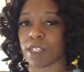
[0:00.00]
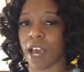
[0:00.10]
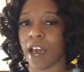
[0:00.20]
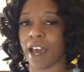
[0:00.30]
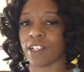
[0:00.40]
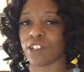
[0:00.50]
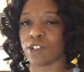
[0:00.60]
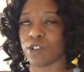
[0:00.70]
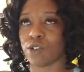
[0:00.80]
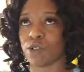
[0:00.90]
I
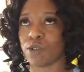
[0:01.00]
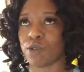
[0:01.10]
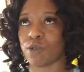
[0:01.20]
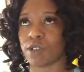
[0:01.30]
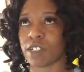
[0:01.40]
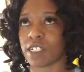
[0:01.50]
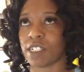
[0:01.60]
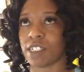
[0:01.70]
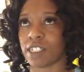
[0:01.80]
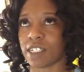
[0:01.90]
do.
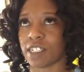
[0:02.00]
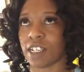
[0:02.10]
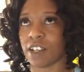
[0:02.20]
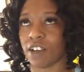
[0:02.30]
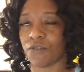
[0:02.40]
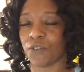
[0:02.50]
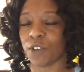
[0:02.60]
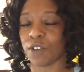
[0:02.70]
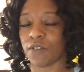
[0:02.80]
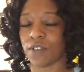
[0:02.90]
A
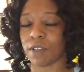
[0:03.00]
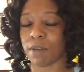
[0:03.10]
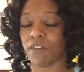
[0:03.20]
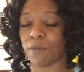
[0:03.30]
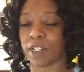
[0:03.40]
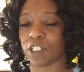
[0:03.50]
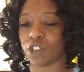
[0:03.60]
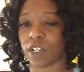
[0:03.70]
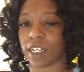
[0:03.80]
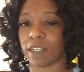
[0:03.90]
few of them have been
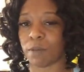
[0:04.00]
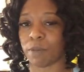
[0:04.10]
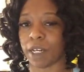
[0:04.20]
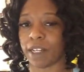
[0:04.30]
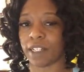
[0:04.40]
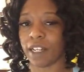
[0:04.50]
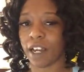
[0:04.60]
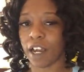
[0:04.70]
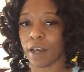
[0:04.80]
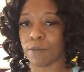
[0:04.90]
tricky, but
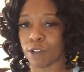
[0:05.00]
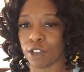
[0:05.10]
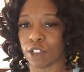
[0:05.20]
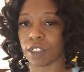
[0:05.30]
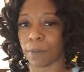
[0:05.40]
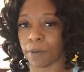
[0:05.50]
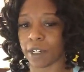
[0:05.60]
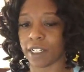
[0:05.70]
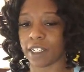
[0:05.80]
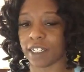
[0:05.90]
I'm usually
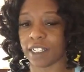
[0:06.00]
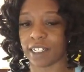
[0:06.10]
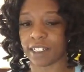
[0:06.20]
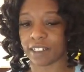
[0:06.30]
pretty good.